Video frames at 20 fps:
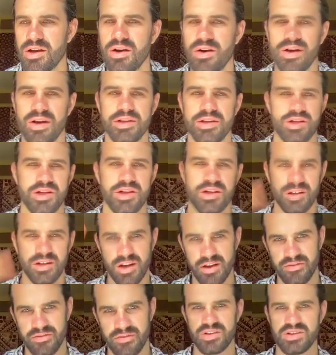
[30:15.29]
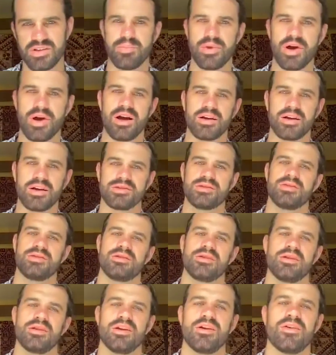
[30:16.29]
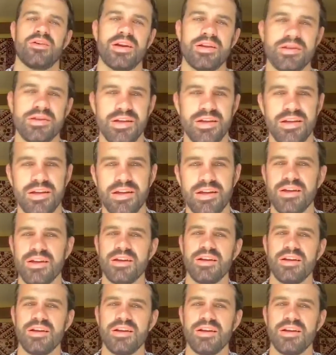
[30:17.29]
oh, I checked off this box, I did